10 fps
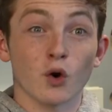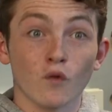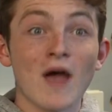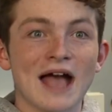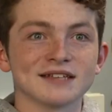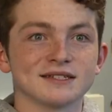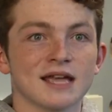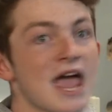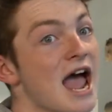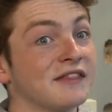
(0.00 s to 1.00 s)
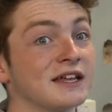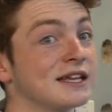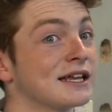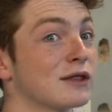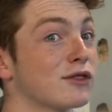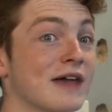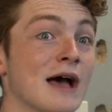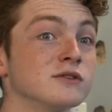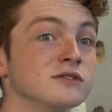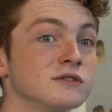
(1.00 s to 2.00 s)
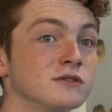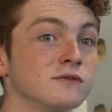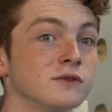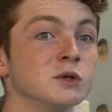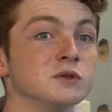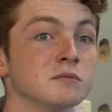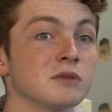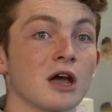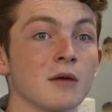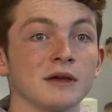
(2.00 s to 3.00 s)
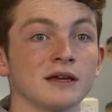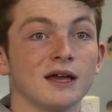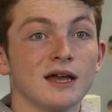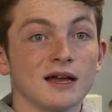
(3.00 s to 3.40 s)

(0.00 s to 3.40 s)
harassed and then getting thousands of views and becoming